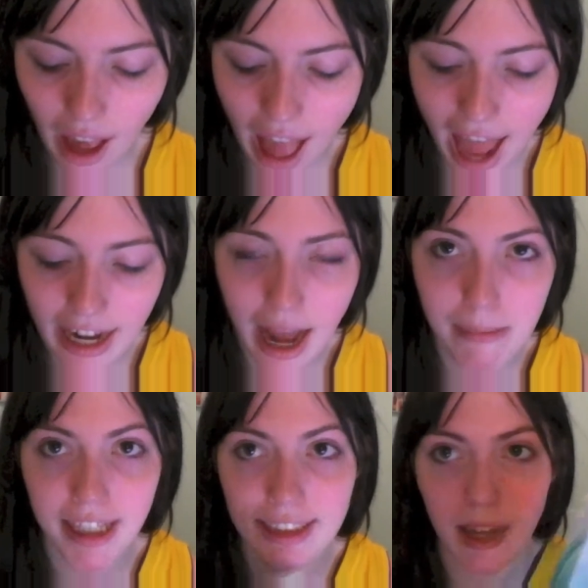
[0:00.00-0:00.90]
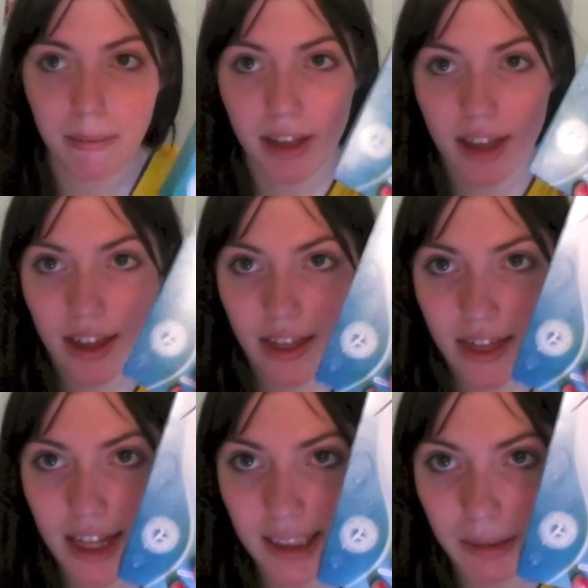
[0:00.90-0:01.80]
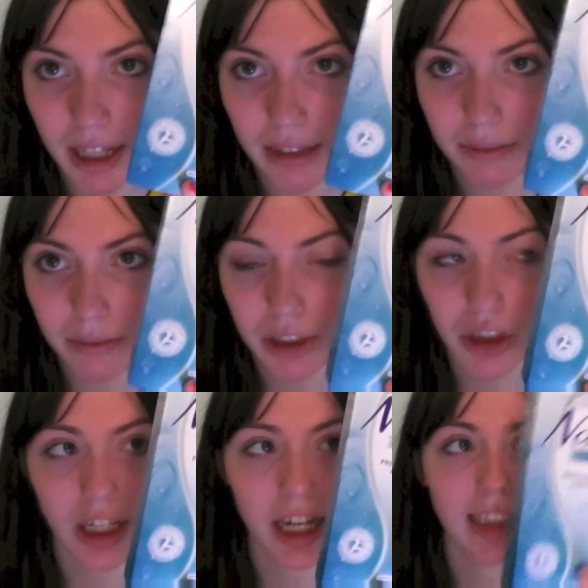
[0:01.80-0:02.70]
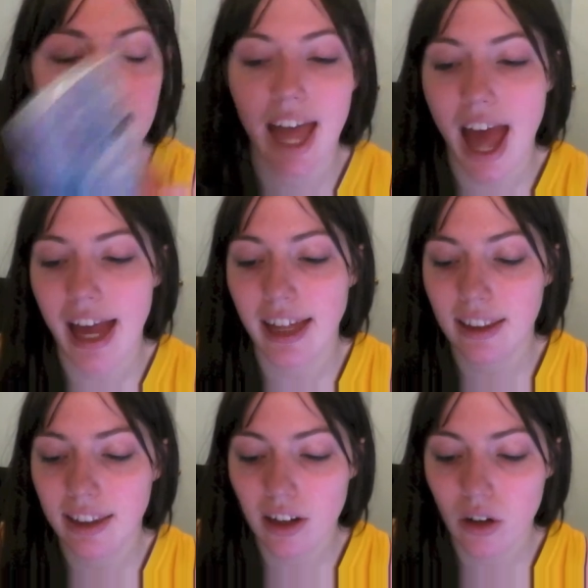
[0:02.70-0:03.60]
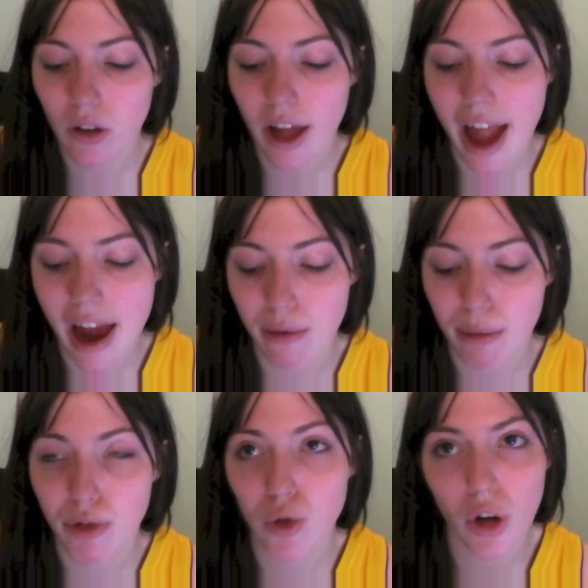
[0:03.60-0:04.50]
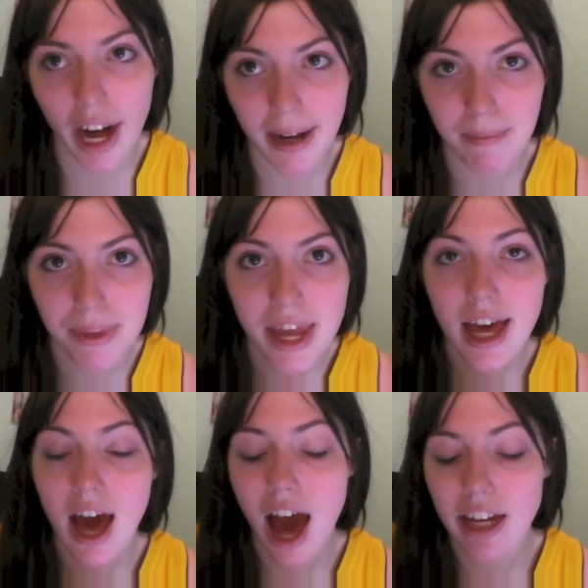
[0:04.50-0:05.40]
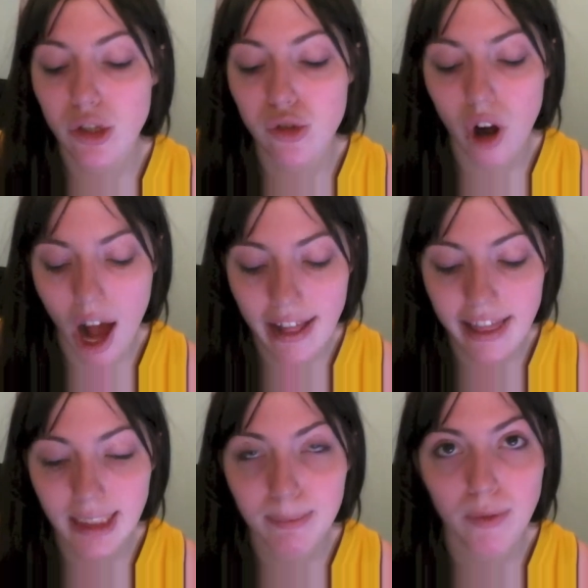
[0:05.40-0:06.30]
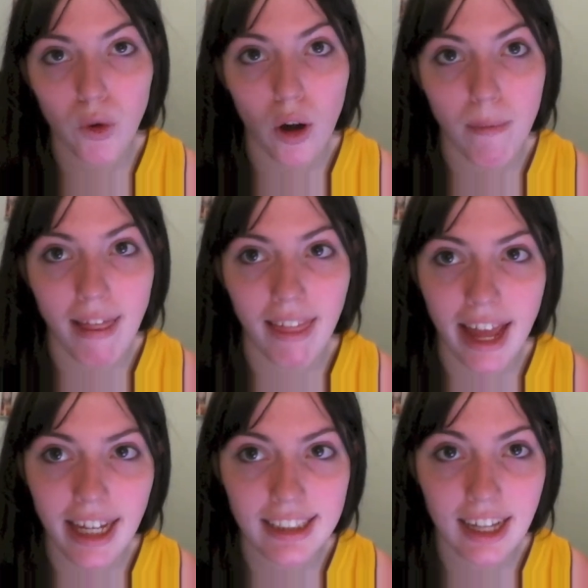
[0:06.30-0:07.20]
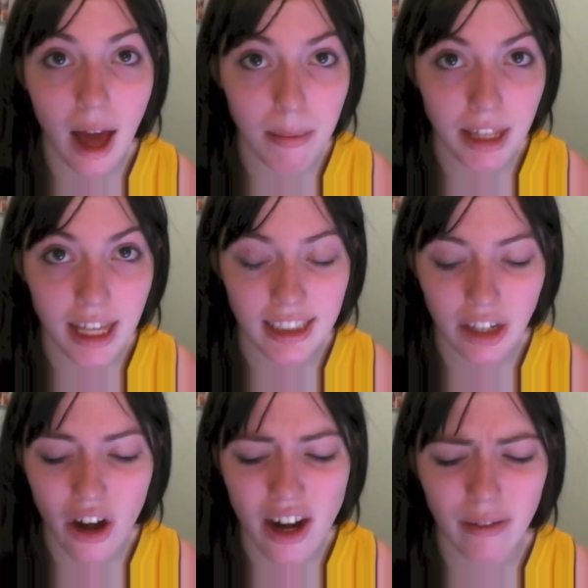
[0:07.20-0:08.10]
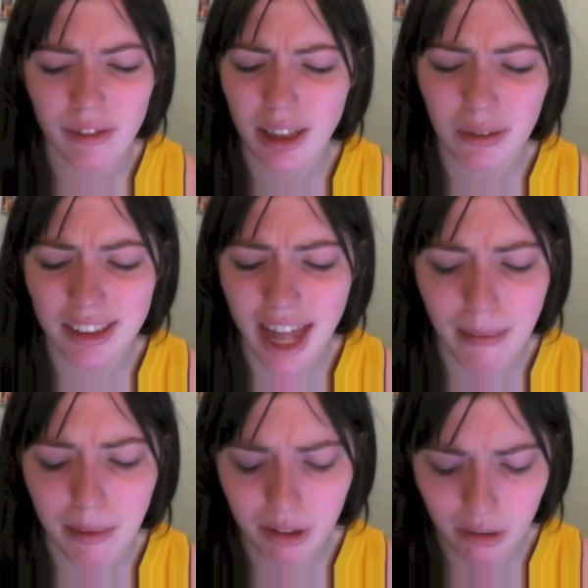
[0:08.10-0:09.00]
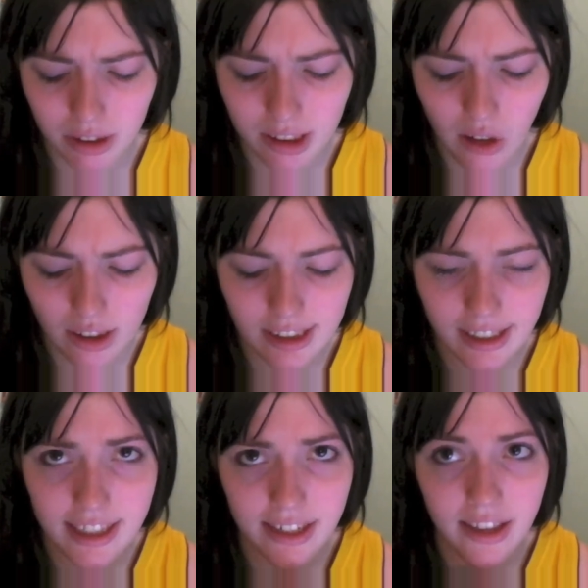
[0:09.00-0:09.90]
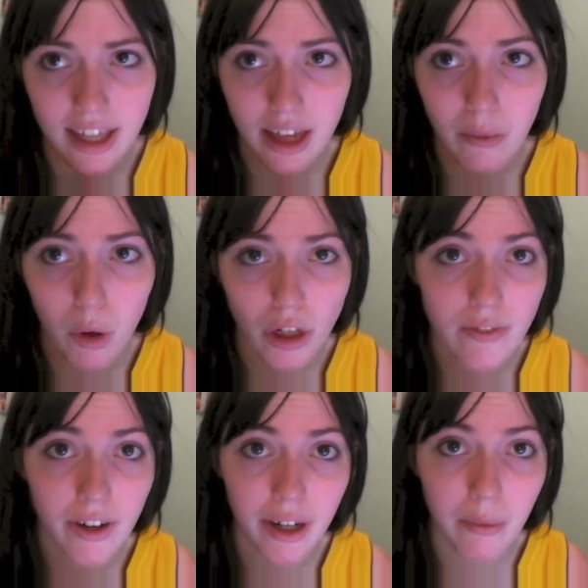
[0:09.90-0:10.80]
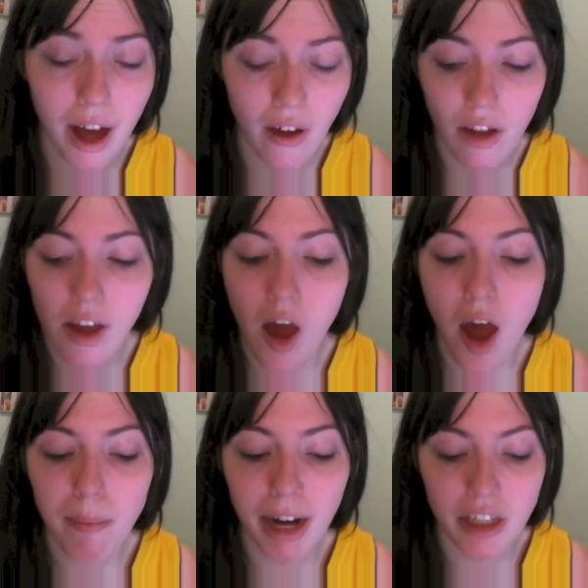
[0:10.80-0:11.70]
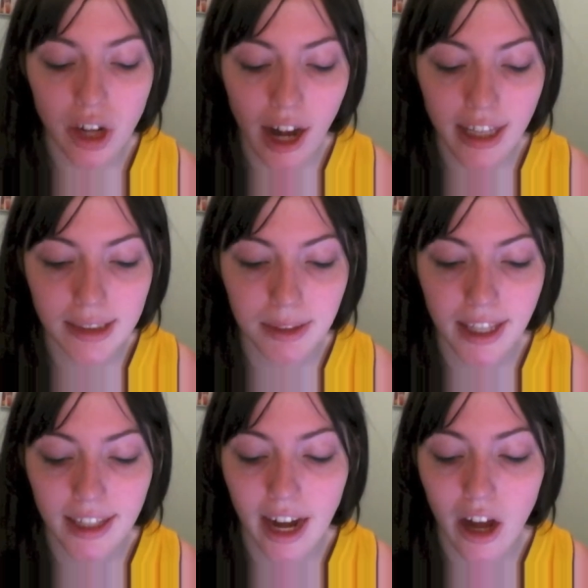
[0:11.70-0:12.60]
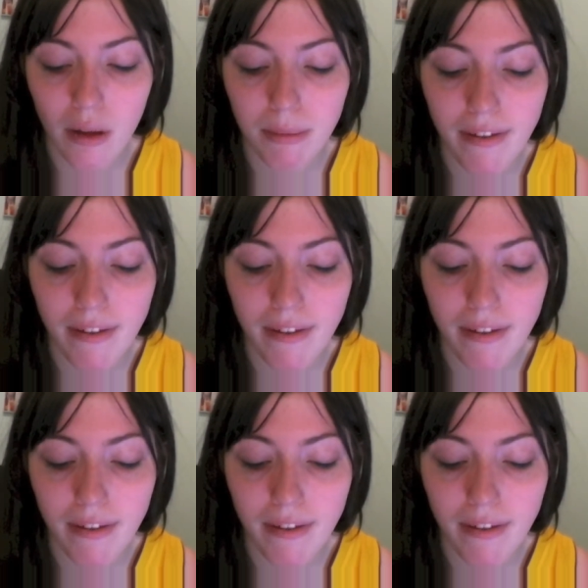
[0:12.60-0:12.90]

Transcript: I picked up this one, which is a little hair removal cream. I tried these before on my legs a couple of years ago and I really wasn't happy with the results because I didn't think it worked very well. But I tried this one the other day on my